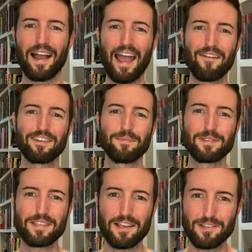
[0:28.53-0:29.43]
I have an
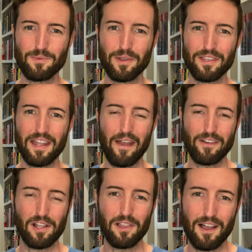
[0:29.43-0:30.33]
obsession with it. I have
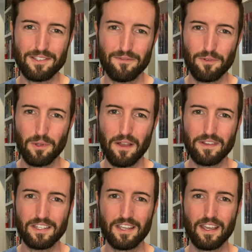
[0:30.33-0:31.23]
a closet full of
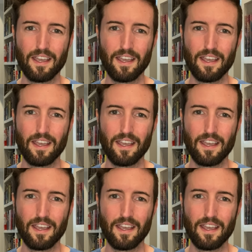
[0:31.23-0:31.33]
it.